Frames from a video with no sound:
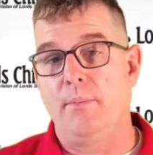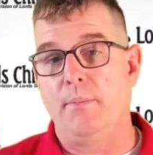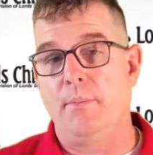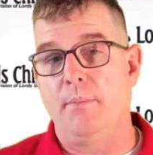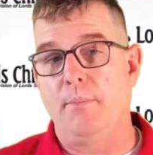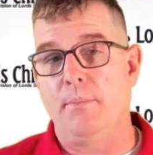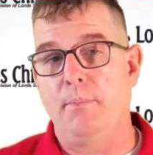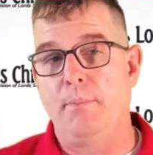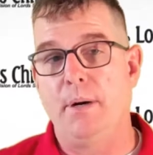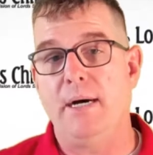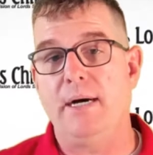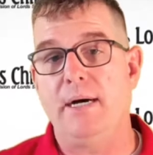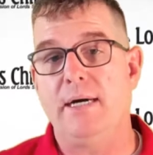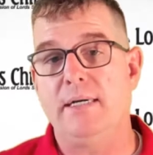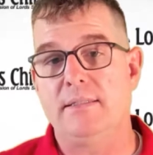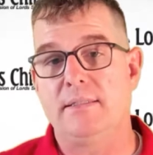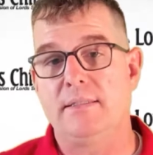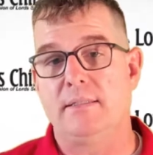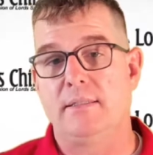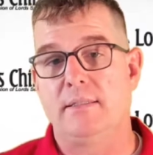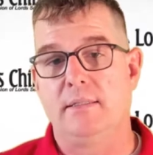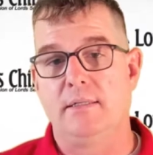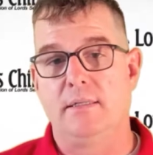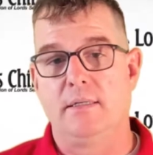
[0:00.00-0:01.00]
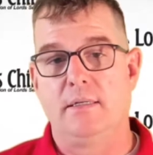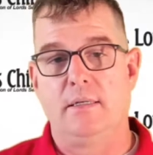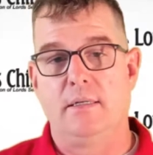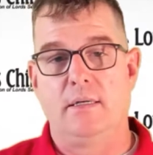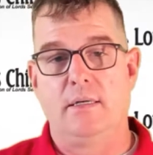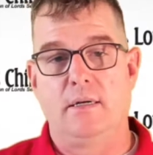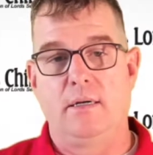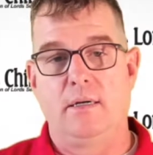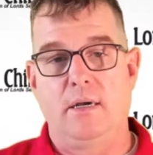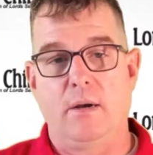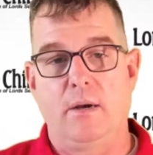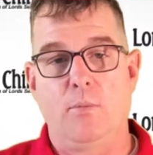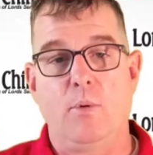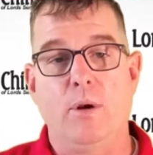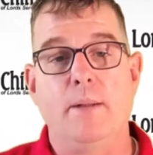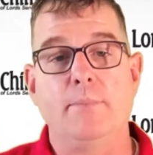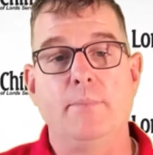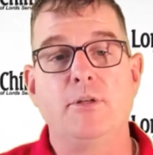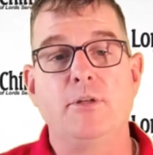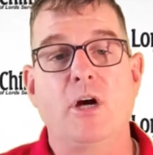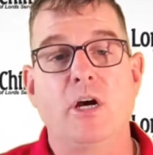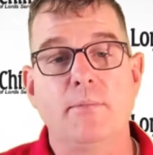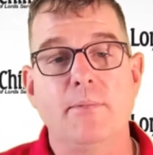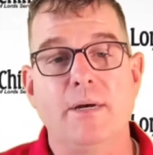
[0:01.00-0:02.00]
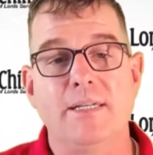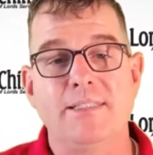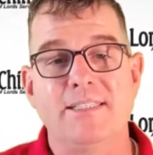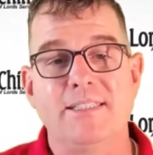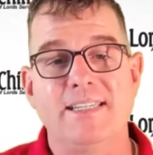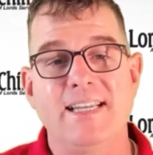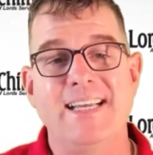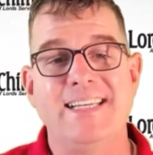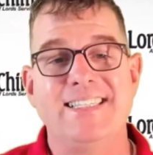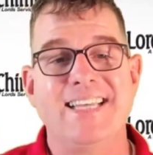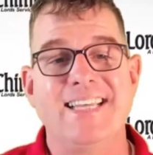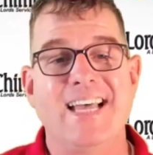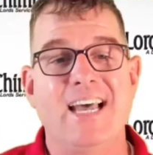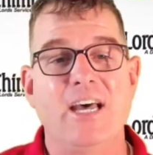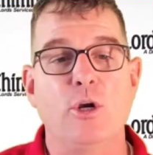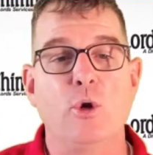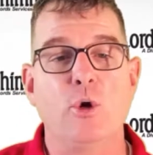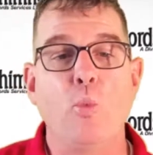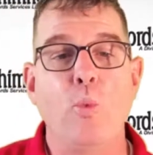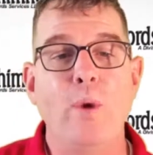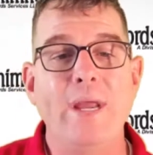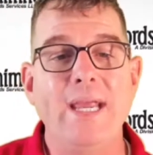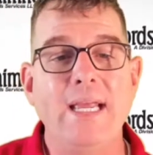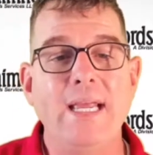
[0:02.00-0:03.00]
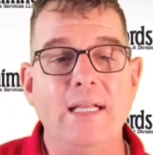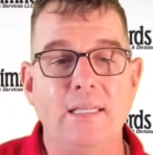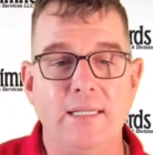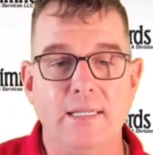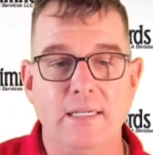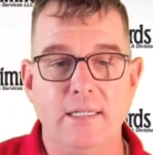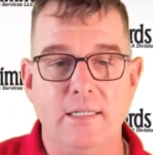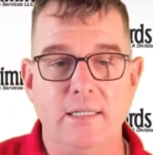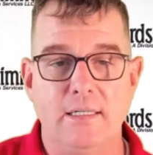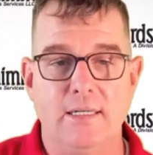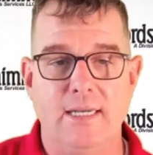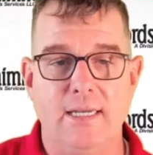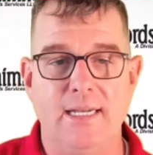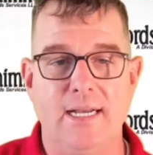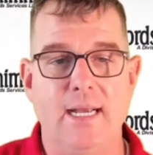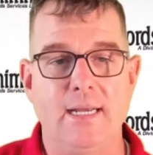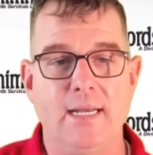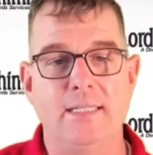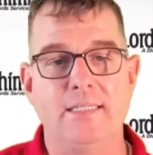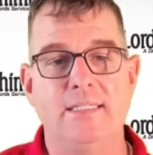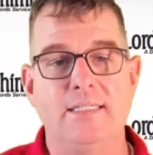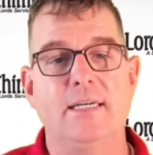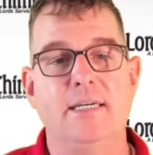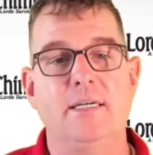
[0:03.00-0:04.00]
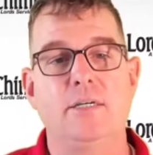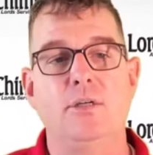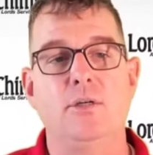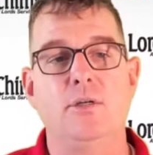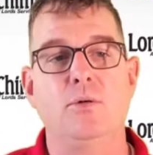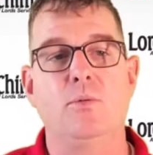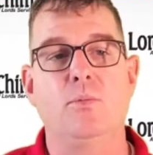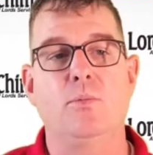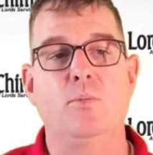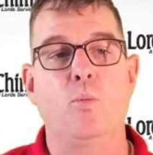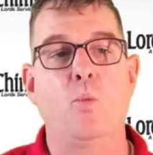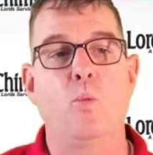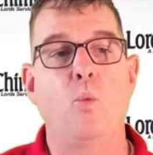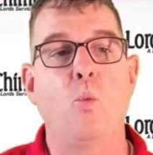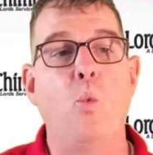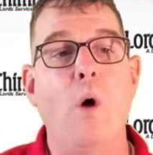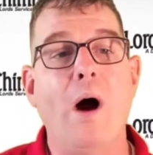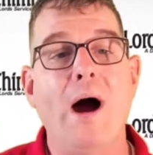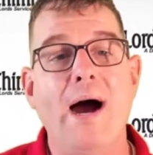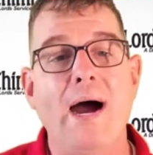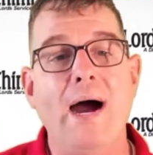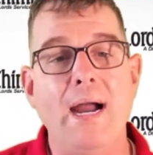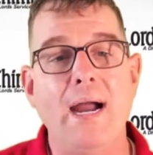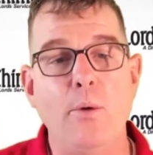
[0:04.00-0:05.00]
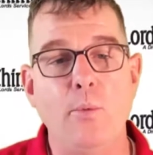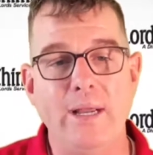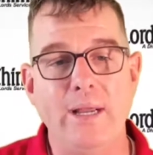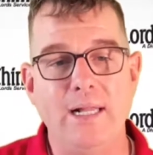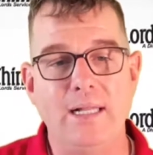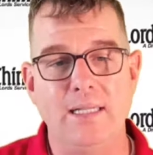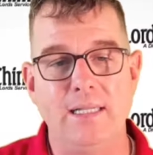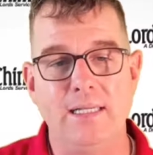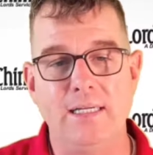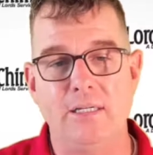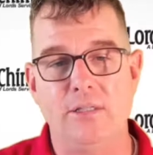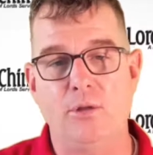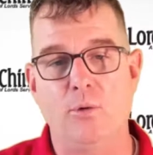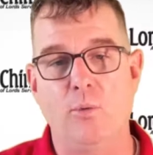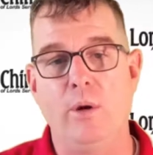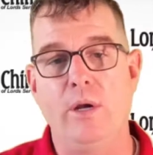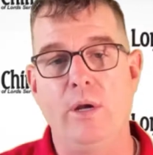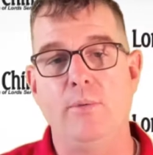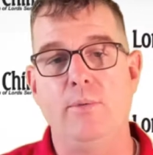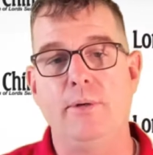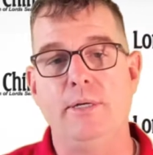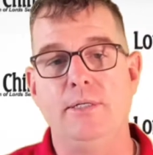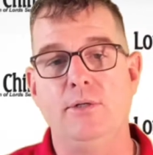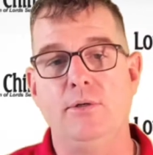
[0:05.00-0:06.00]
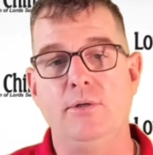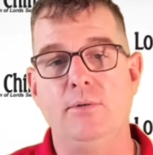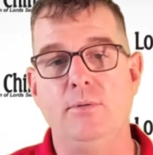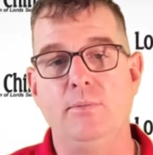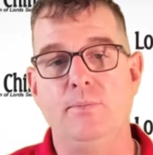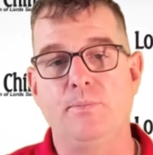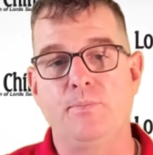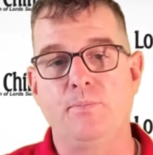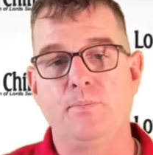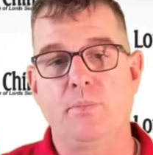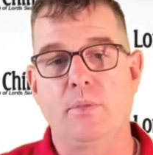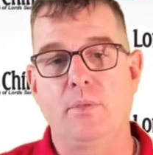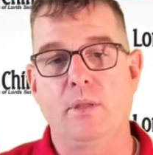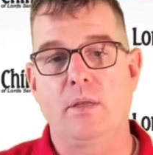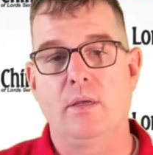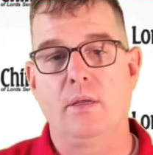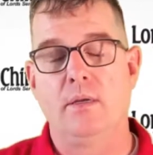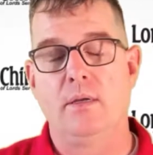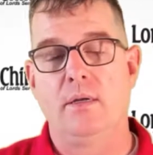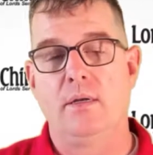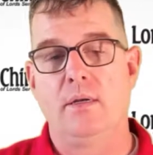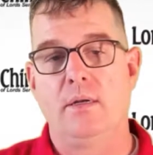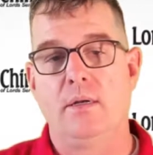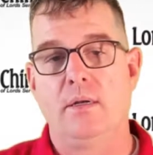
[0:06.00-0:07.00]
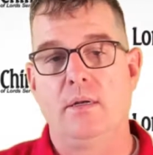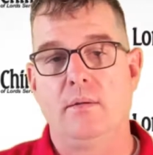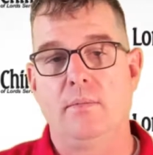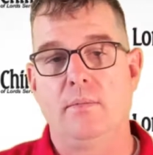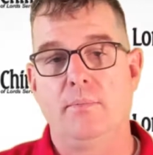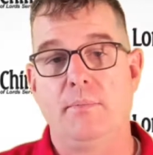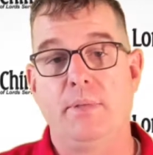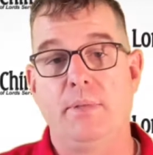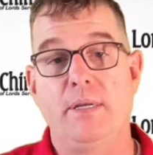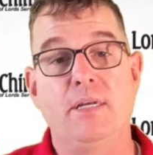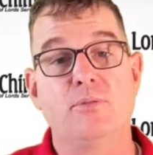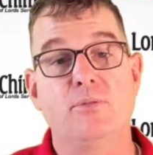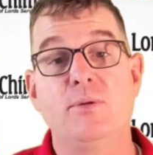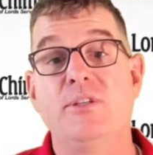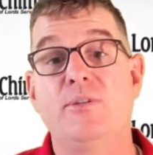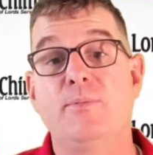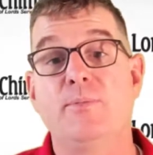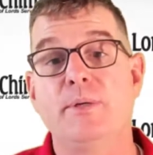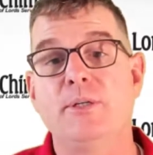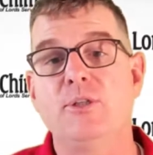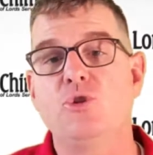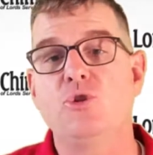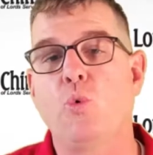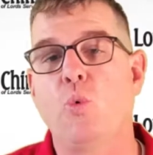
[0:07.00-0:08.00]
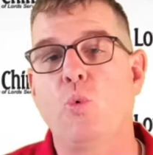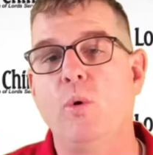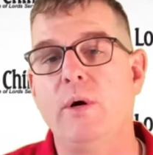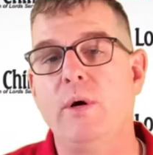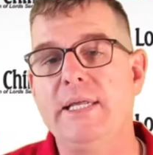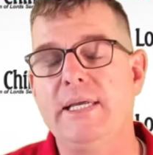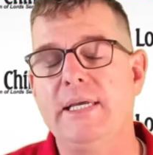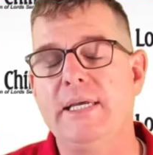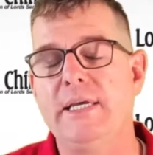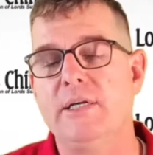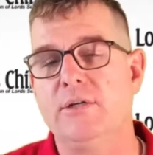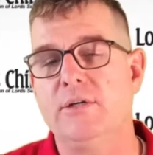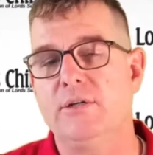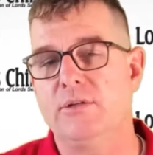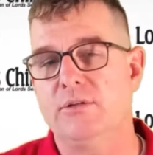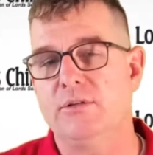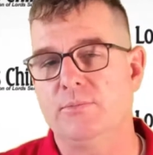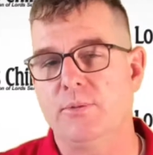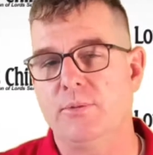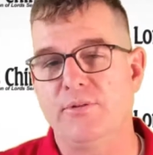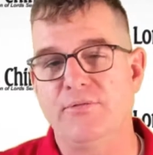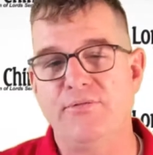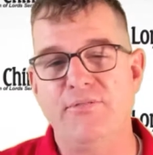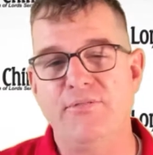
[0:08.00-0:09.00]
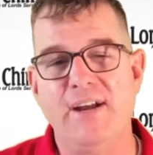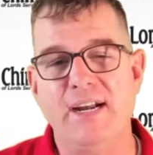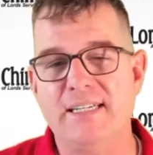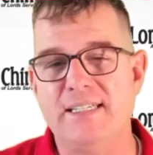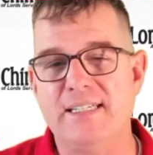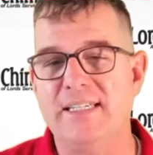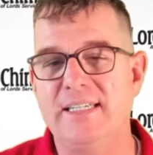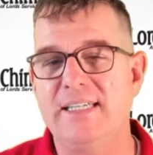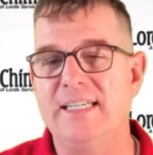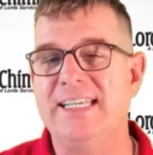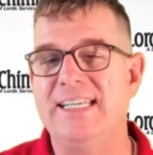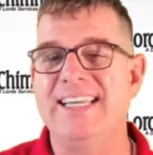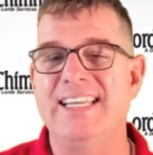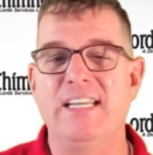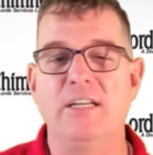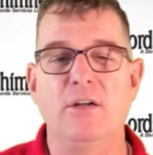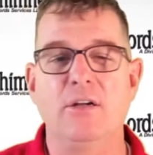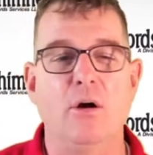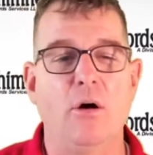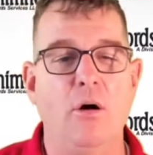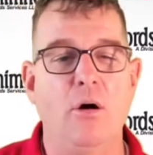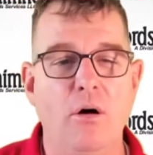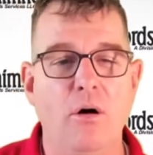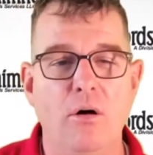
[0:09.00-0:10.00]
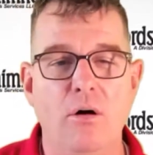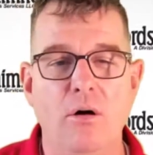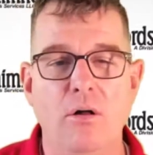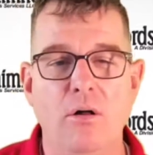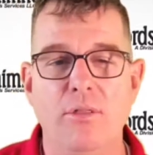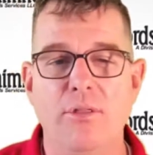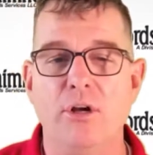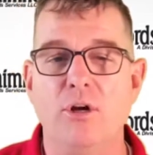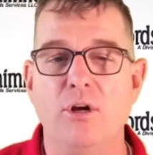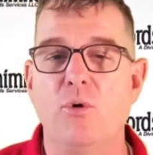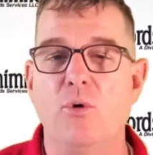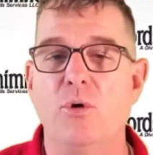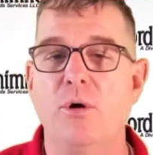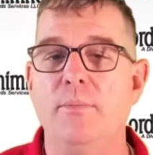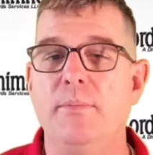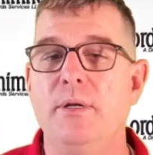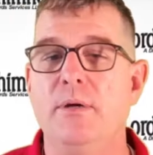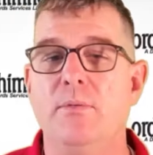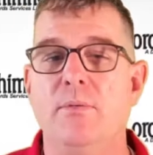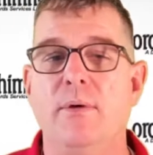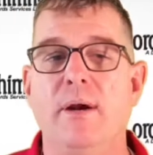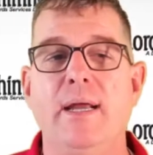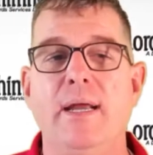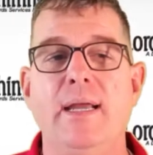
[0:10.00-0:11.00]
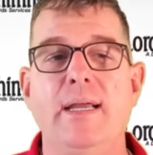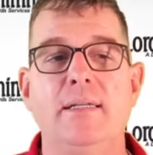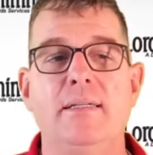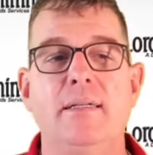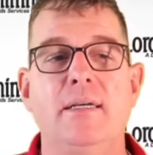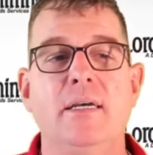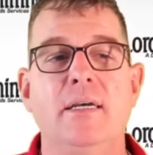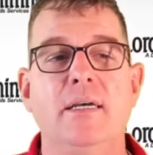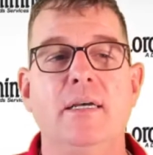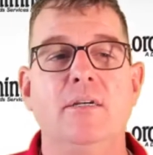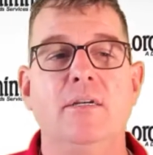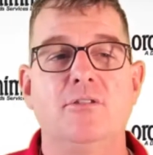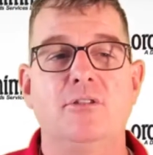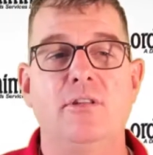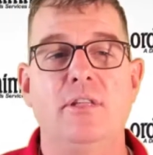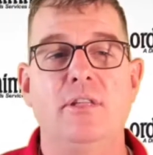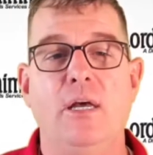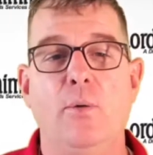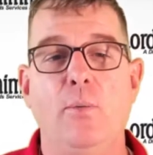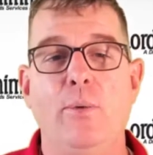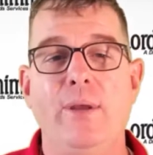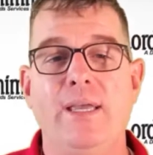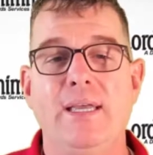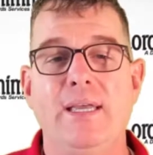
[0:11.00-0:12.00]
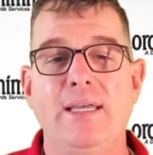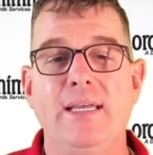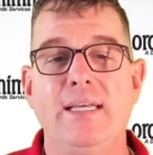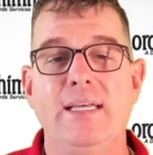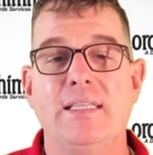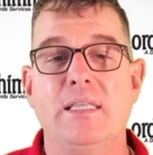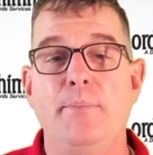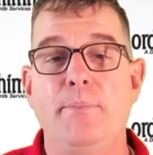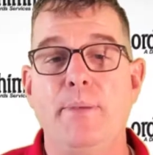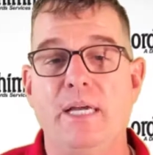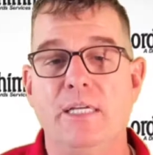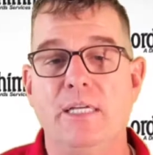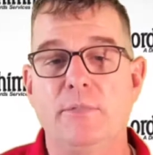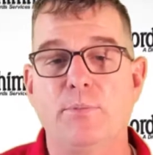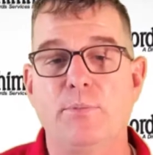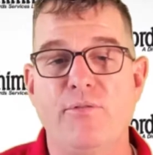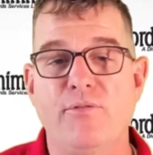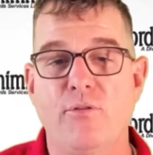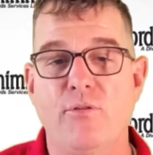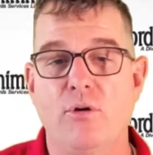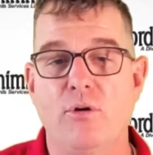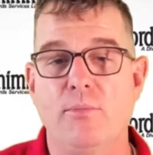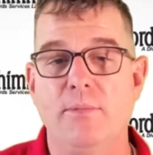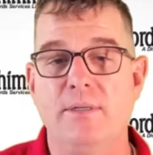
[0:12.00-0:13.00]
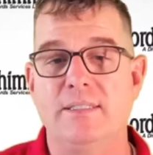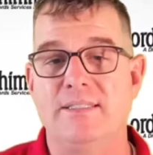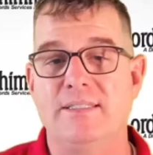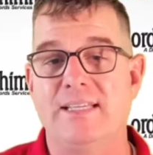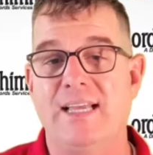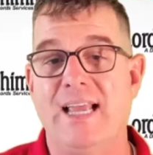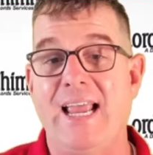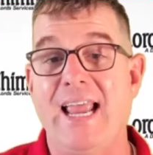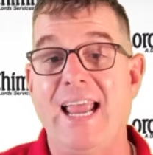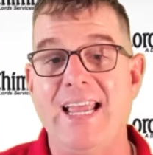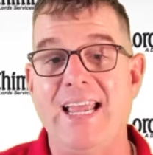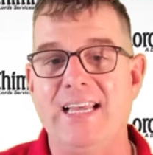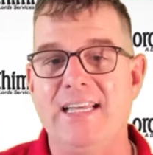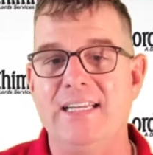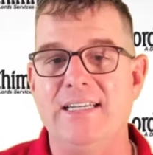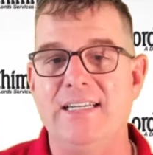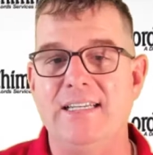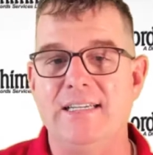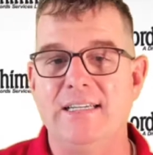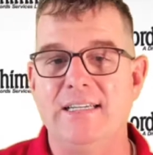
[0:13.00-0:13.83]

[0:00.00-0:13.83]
but what I'm talking about today is how do we clean it? And I can tell you why we clean it the way we do, because we spent 20 years perfecting getting all the equipment right so that we can get the best performance and